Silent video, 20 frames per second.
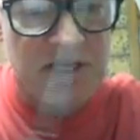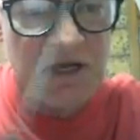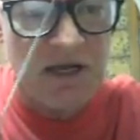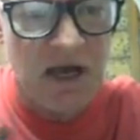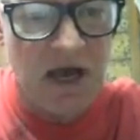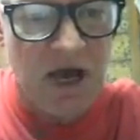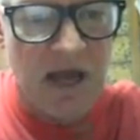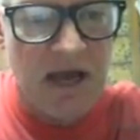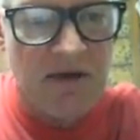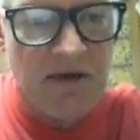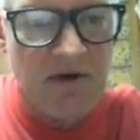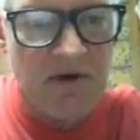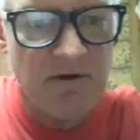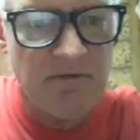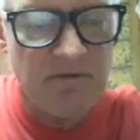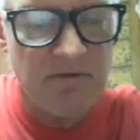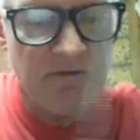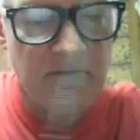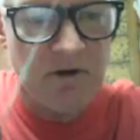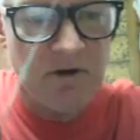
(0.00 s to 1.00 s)
He's a high
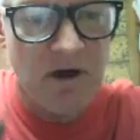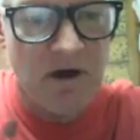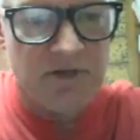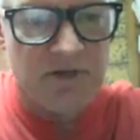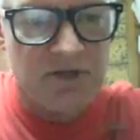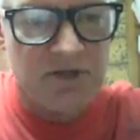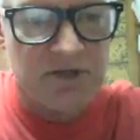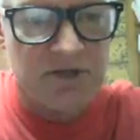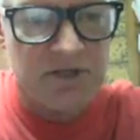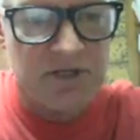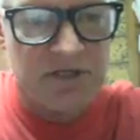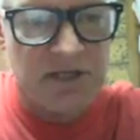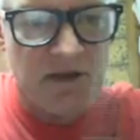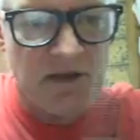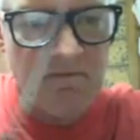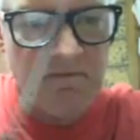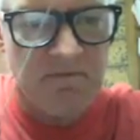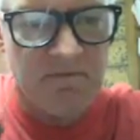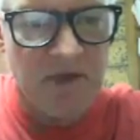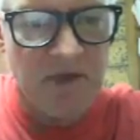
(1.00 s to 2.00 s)
level of the conscience.
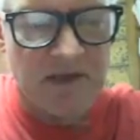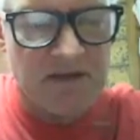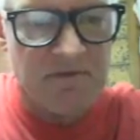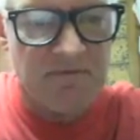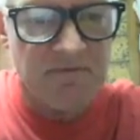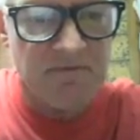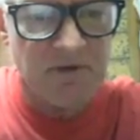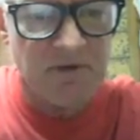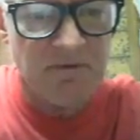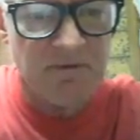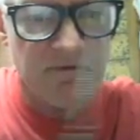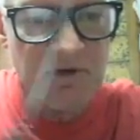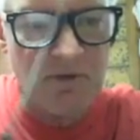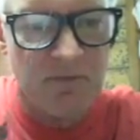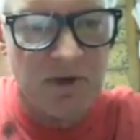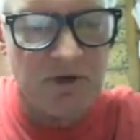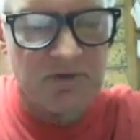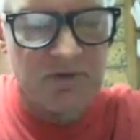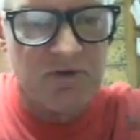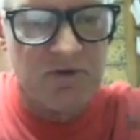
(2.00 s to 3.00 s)
Has a
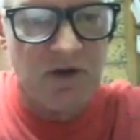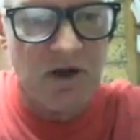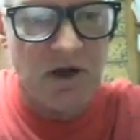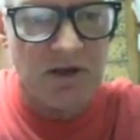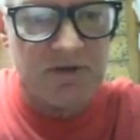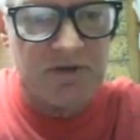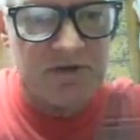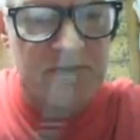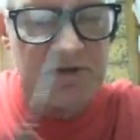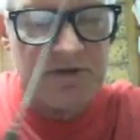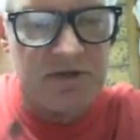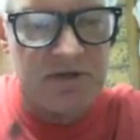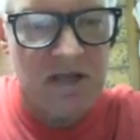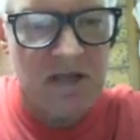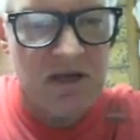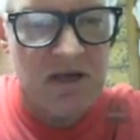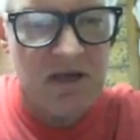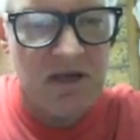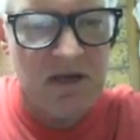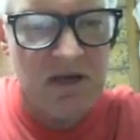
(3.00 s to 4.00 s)
fifth dimensional
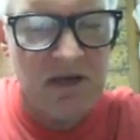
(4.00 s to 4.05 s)
conscience.